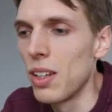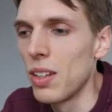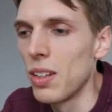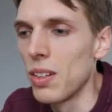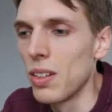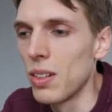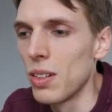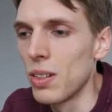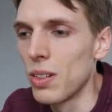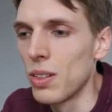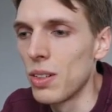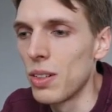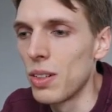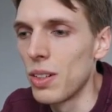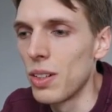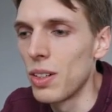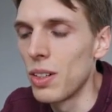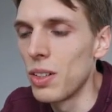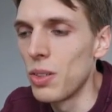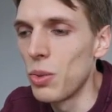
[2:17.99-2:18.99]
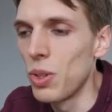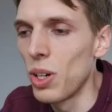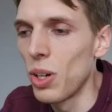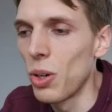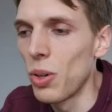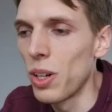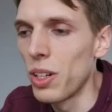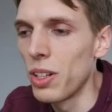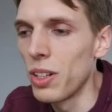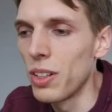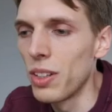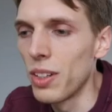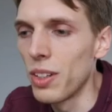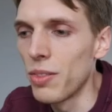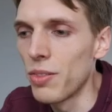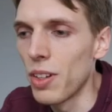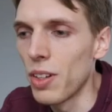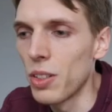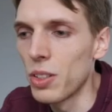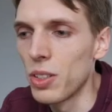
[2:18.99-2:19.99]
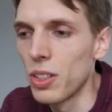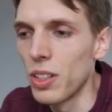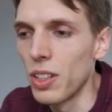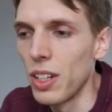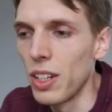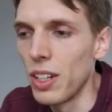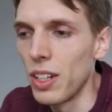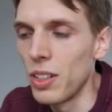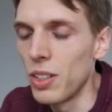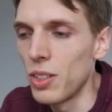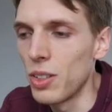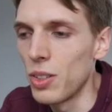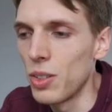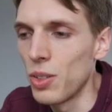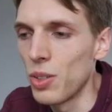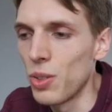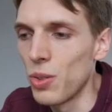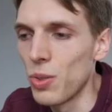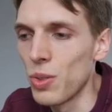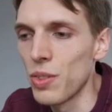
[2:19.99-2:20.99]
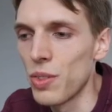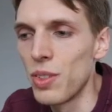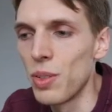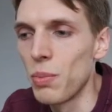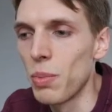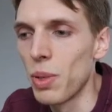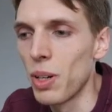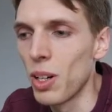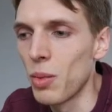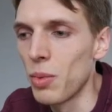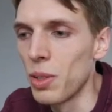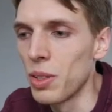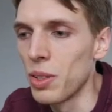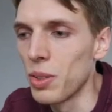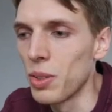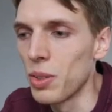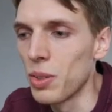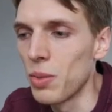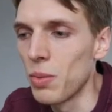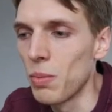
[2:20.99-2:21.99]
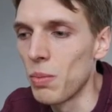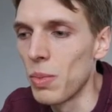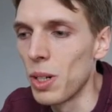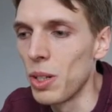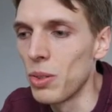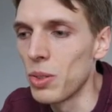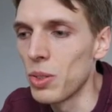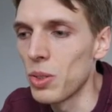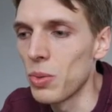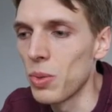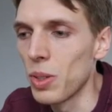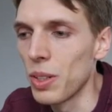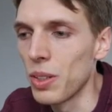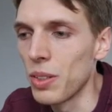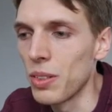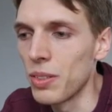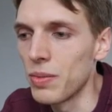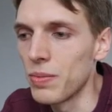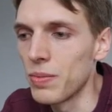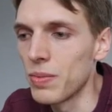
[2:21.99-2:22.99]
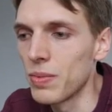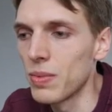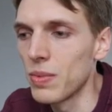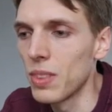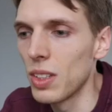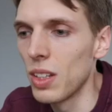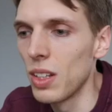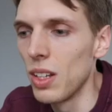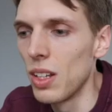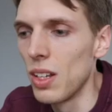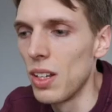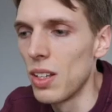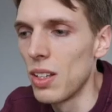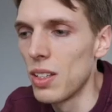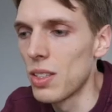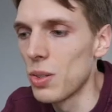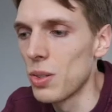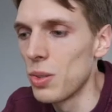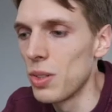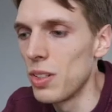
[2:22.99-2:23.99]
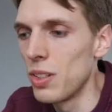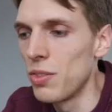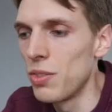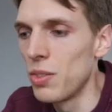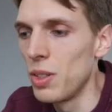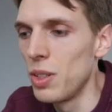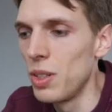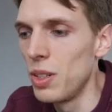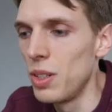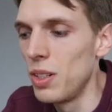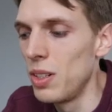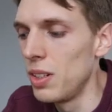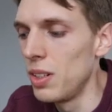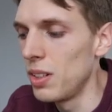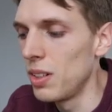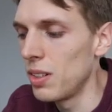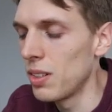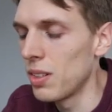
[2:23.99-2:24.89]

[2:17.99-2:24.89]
and we are running the function again with the parameter -1. So if we